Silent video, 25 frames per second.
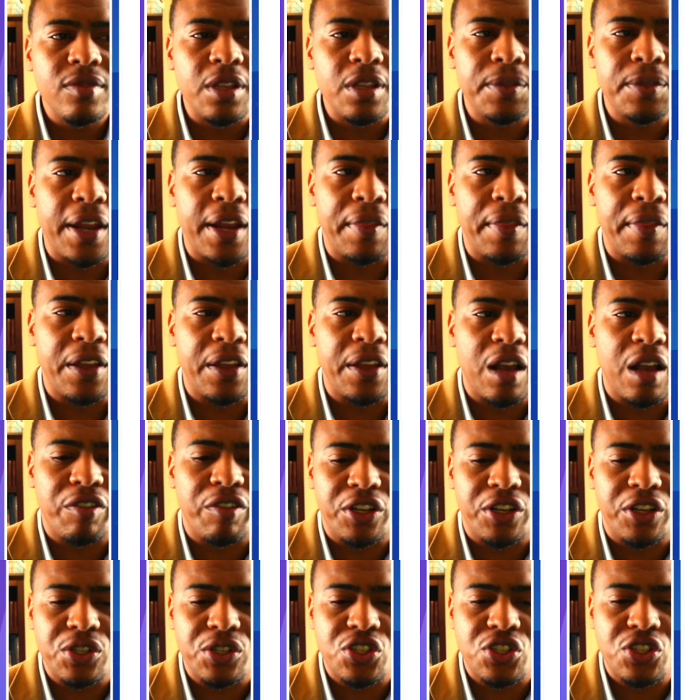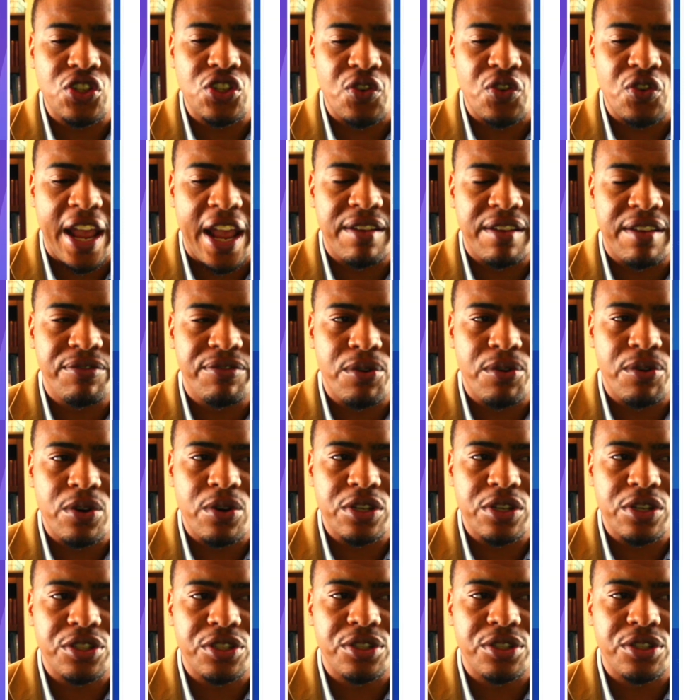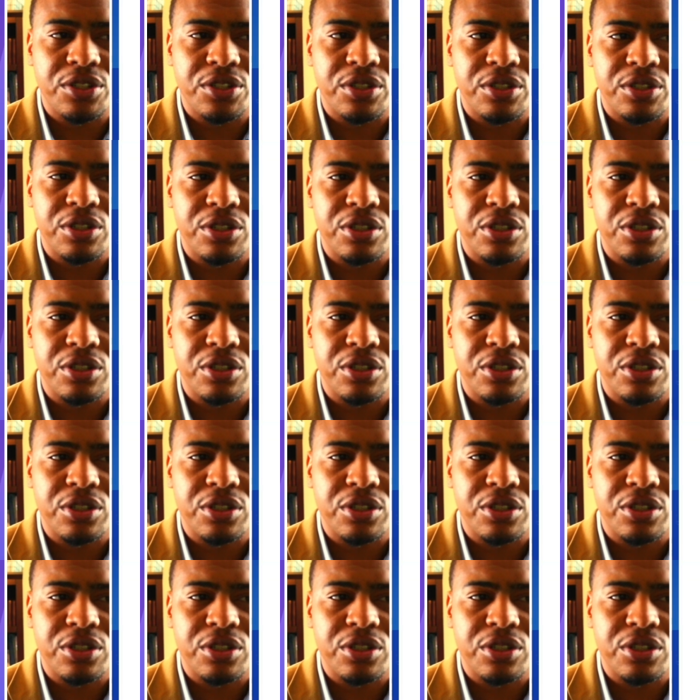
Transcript: They're the governor's strike force.